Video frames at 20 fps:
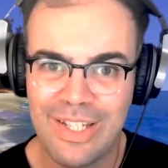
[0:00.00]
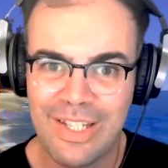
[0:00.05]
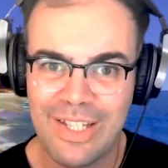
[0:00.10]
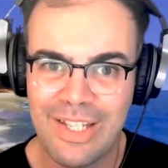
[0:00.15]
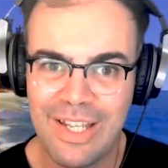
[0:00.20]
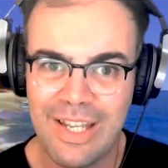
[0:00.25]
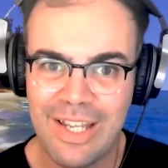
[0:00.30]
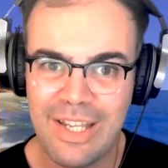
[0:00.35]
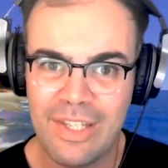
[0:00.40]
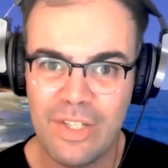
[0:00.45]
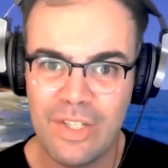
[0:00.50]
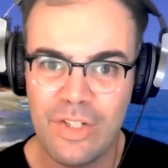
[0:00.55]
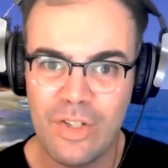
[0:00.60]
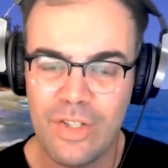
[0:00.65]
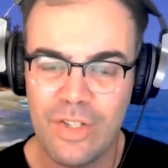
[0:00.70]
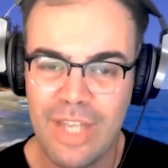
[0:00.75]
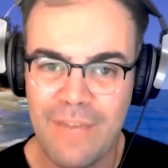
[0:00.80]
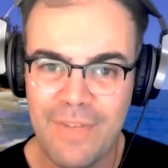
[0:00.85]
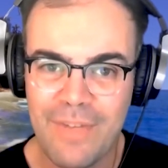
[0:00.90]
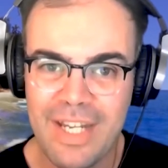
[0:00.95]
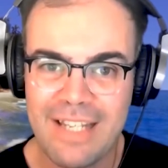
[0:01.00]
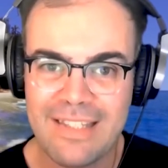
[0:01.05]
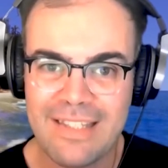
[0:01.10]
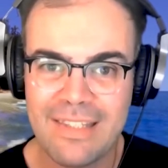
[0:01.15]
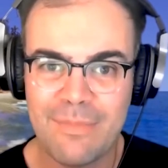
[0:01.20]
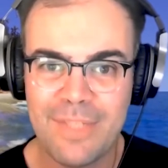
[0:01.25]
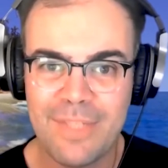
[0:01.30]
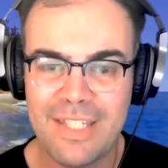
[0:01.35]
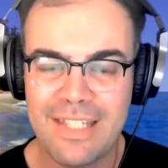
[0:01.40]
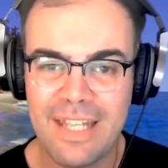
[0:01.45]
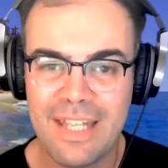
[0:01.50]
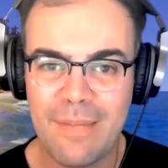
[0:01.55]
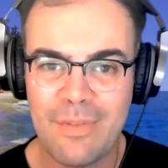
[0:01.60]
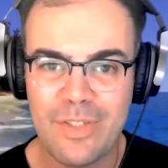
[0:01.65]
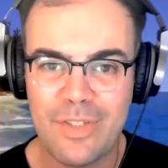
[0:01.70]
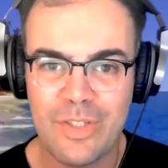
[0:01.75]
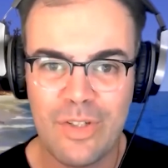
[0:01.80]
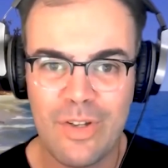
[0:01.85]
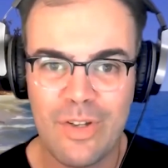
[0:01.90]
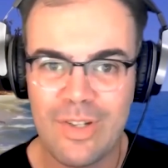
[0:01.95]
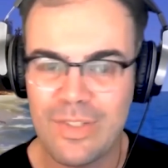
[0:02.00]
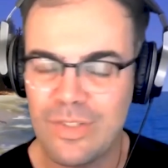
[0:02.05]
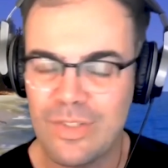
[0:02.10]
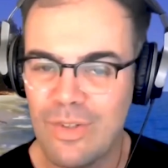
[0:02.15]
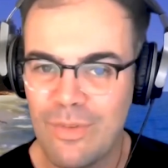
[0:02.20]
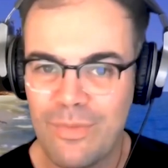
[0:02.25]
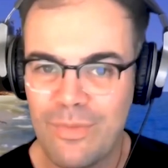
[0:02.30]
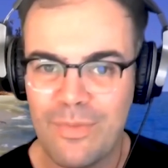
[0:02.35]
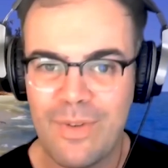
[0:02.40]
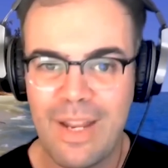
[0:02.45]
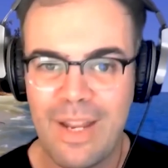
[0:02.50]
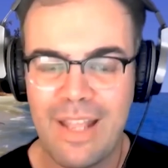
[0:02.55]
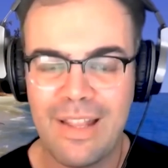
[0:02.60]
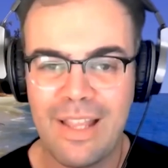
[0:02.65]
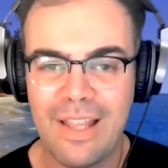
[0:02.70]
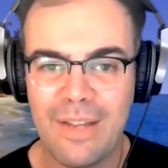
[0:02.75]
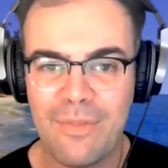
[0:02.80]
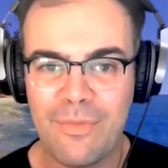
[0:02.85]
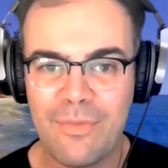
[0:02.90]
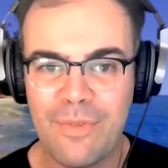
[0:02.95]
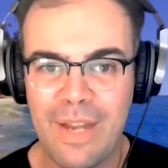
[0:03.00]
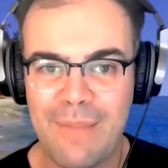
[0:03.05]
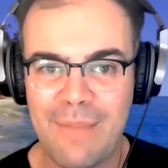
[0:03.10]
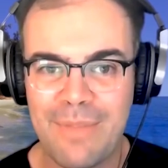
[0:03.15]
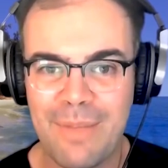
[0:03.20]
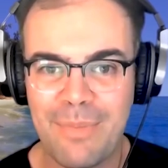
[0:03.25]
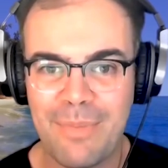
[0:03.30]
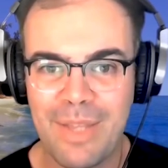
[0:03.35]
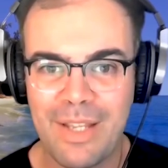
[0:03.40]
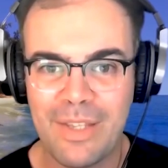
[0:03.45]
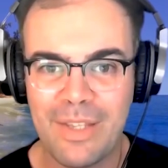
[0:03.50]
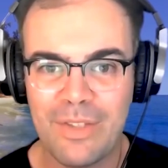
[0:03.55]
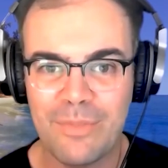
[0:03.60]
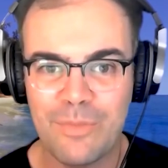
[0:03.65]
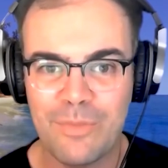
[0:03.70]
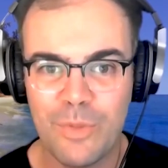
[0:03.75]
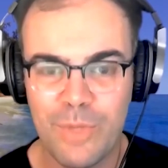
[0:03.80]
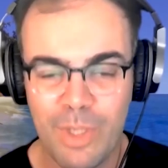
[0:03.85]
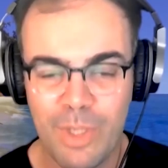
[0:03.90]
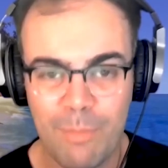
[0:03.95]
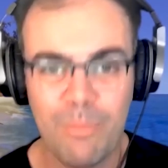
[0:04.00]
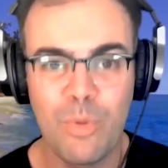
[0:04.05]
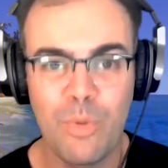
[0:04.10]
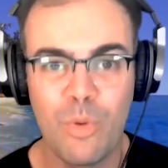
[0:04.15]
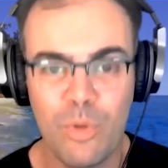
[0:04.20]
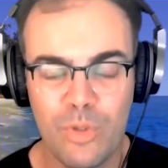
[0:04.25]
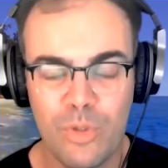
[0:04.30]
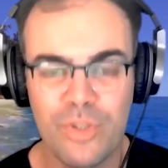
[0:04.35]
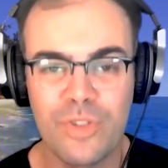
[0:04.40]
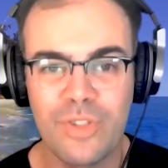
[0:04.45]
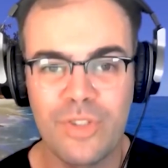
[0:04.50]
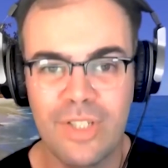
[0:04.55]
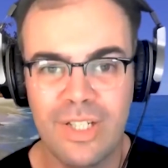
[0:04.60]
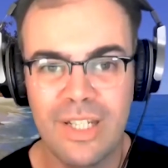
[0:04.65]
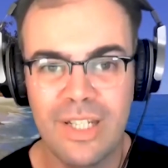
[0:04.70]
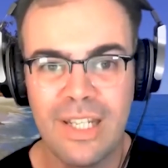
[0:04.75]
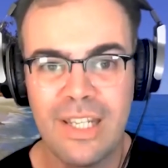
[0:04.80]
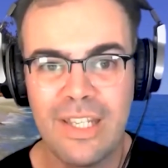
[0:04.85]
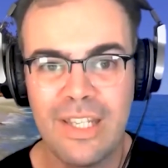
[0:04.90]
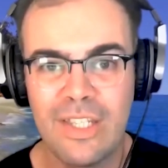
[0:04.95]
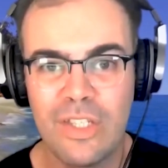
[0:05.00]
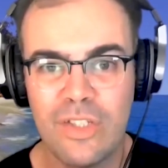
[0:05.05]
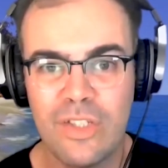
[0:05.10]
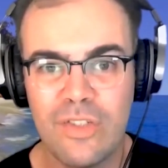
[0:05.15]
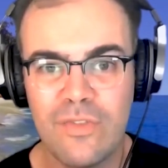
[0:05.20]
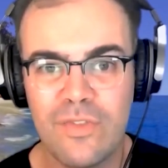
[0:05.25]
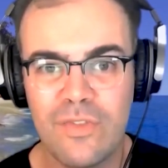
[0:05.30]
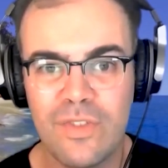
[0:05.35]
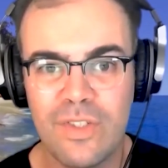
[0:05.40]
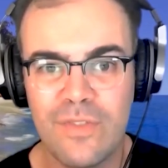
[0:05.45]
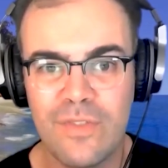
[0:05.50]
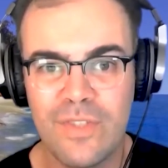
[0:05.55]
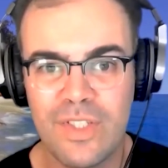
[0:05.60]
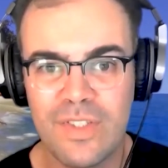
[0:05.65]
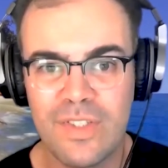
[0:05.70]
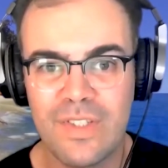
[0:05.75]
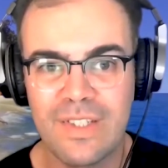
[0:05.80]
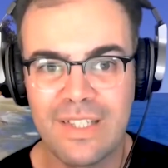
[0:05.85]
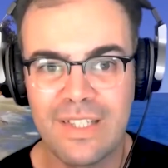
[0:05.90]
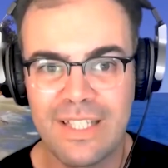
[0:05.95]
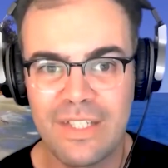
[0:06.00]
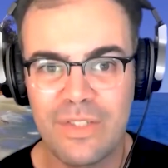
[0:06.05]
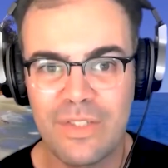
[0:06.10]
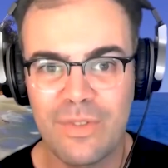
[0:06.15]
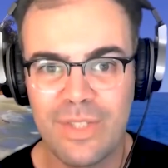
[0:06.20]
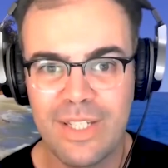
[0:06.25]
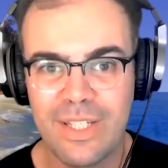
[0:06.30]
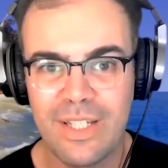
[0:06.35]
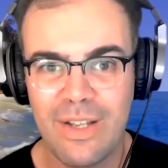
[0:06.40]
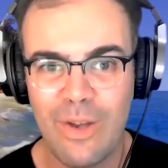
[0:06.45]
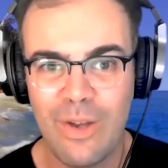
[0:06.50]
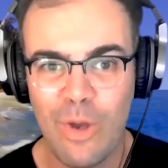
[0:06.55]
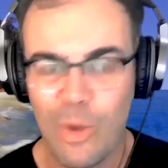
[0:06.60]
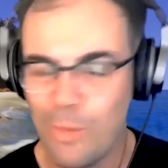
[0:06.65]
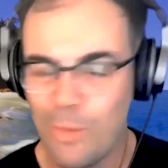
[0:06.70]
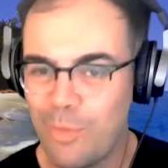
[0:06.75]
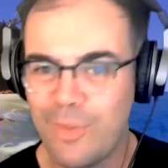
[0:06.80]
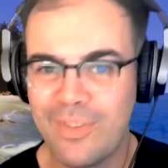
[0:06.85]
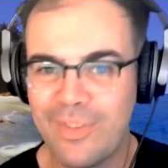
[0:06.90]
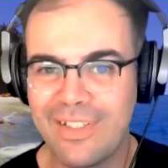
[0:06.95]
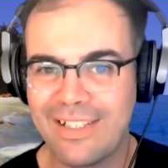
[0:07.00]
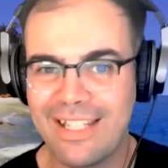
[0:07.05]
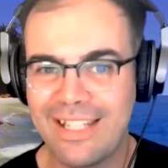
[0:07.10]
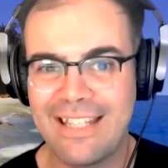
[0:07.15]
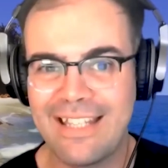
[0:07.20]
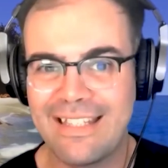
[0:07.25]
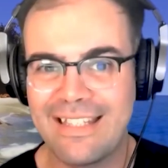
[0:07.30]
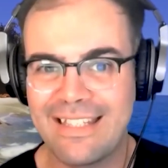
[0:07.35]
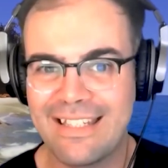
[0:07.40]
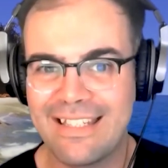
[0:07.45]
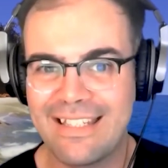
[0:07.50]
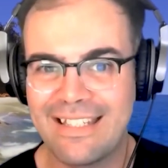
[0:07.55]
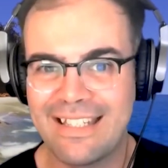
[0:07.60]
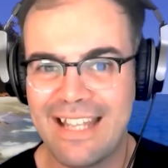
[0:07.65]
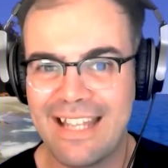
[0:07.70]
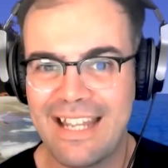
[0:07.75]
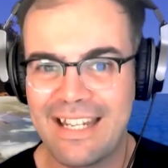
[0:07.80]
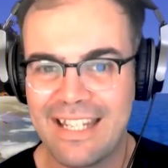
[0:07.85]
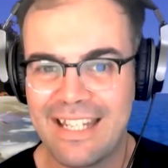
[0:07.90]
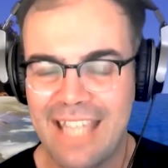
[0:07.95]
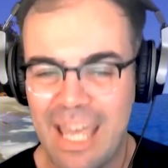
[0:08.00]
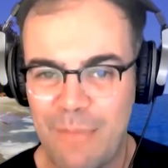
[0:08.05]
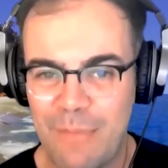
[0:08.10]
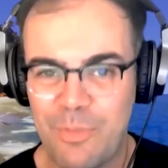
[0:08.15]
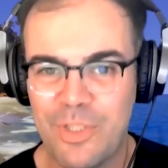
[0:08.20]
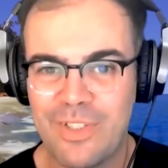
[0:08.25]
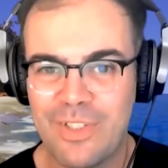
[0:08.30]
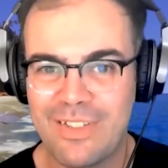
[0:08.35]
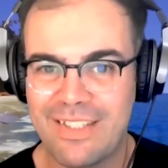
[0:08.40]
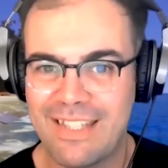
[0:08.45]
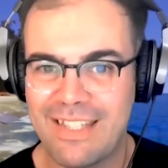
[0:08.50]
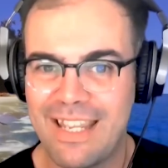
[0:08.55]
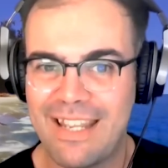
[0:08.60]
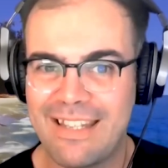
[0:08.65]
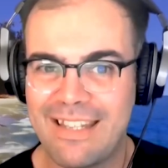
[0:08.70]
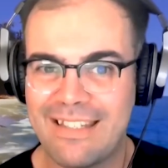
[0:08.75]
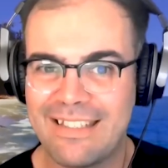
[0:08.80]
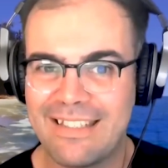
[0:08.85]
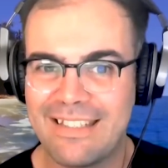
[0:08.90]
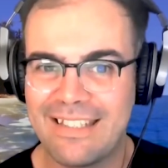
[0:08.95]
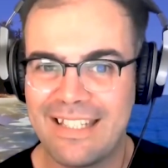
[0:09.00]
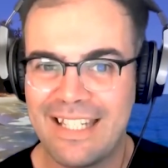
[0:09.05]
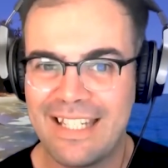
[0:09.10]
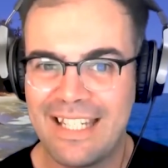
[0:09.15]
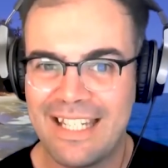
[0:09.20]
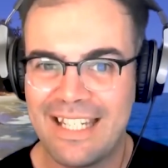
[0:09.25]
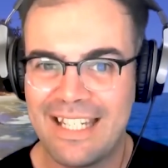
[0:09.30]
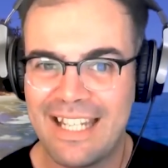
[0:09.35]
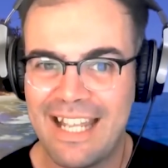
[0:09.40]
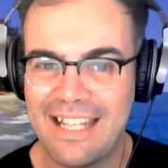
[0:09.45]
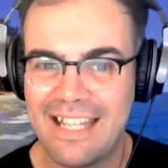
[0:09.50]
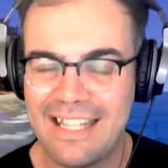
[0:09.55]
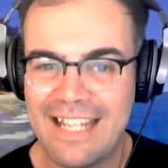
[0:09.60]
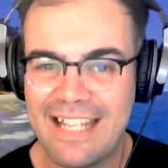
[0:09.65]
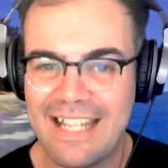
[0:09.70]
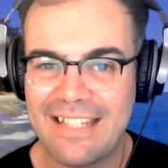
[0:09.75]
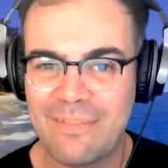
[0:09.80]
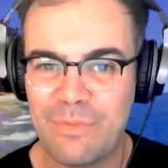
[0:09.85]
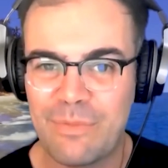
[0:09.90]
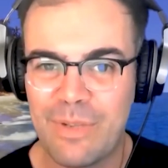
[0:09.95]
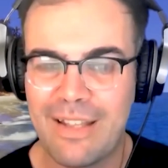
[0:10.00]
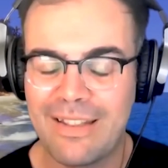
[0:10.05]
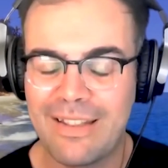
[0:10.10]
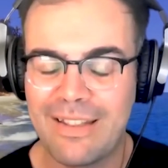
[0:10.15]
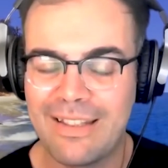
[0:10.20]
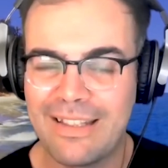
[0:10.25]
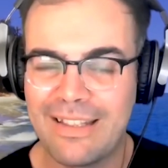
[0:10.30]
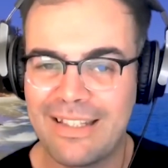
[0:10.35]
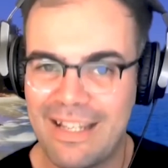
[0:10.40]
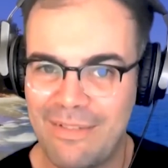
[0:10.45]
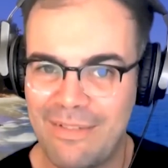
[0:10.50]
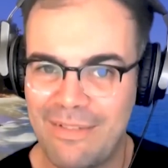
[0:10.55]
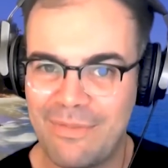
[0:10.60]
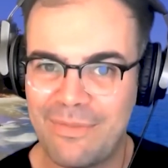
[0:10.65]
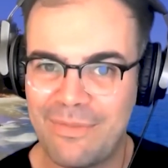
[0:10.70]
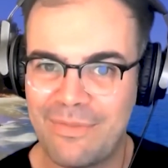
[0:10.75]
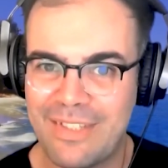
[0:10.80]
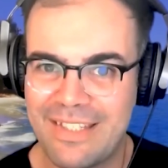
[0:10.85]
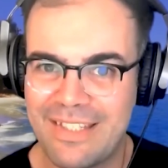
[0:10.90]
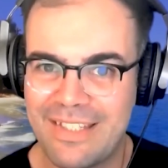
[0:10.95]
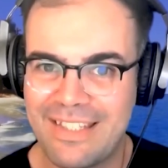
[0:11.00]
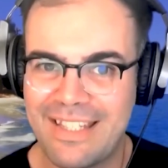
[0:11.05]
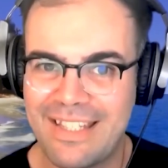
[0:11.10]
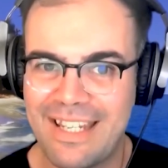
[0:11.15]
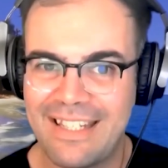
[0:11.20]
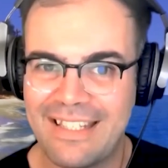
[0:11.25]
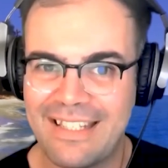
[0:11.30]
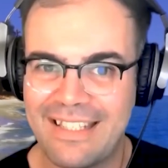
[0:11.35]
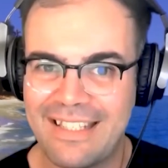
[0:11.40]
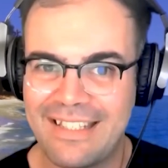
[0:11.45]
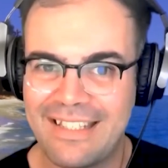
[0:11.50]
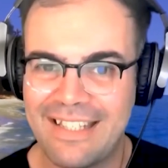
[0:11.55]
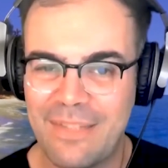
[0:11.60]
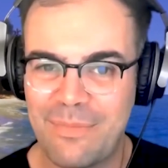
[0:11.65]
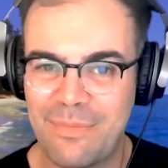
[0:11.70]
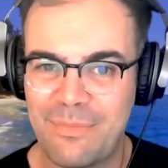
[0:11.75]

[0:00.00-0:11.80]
you haven't asked them to set up the shot. It's not like framed up like you're doing a portrait. You've just literally opened the lens and captured a second, and that's what I love to see. That's